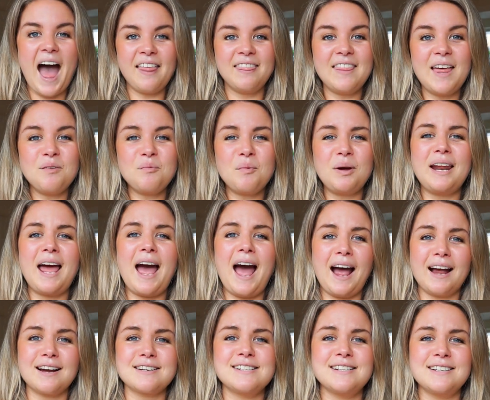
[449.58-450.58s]
And then when it
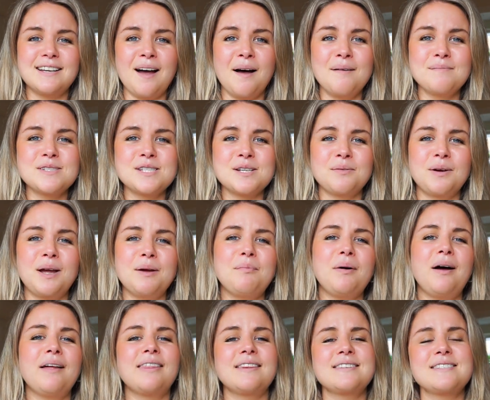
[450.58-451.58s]
actually comes to it,
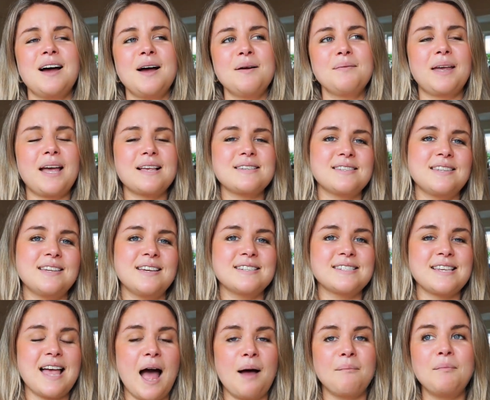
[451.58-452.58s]
by the time it gets to the
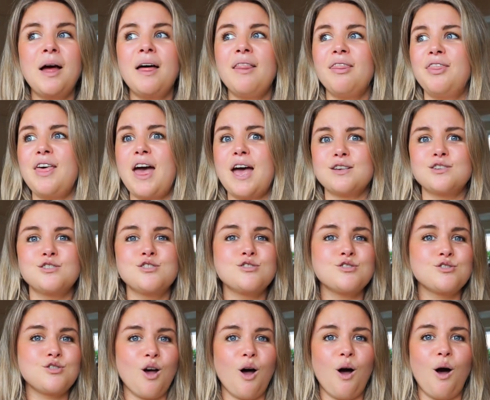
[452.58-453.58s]
exam, they're
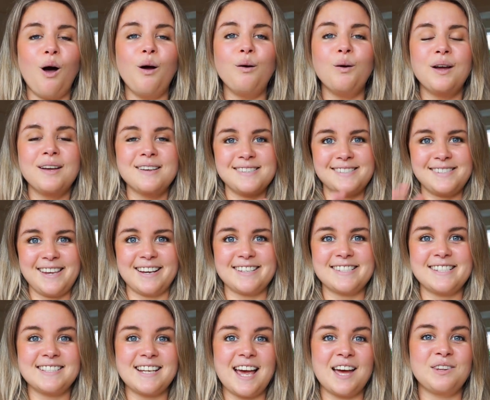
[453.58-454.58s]
so
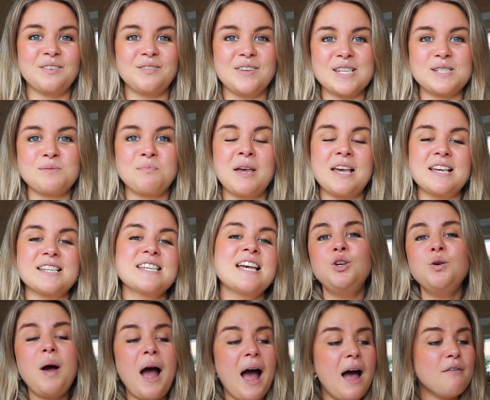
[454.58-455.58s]
sick to death of this piece.
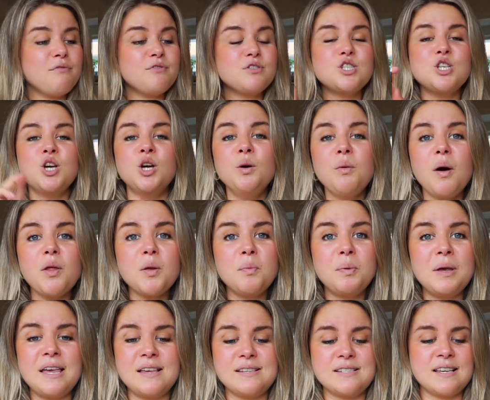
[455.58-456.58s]
You have two other
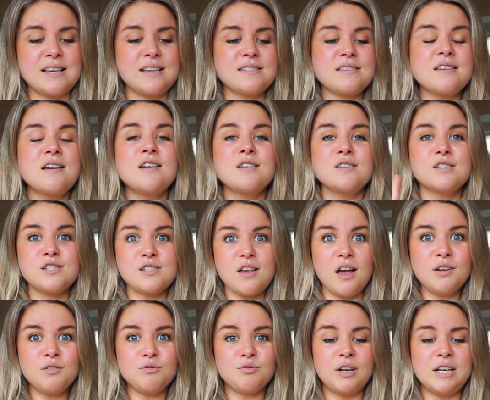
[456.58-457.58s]
pieces,
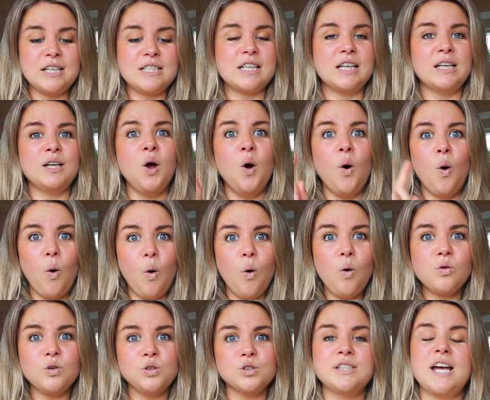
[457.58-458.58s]
sight reading,
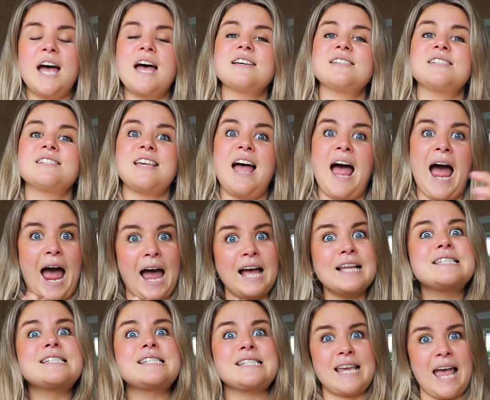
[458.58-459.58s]
oral tests,
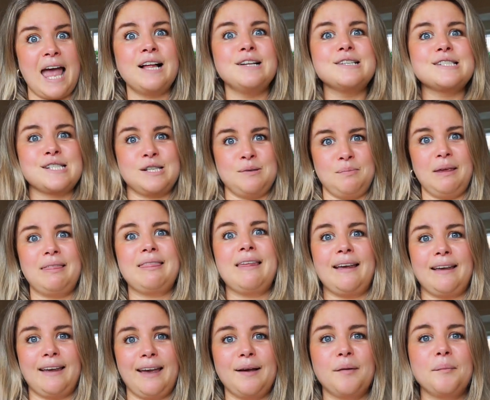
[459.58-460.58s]
and scales to be
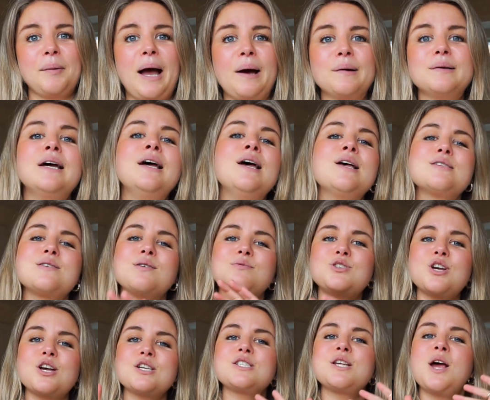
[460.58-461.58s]
thinking about. So
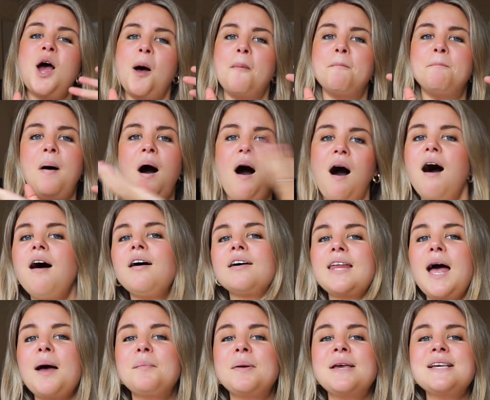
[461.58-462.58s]
just park
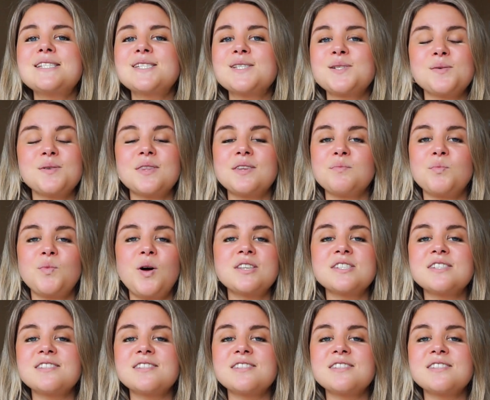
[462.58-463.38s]
that piece to the one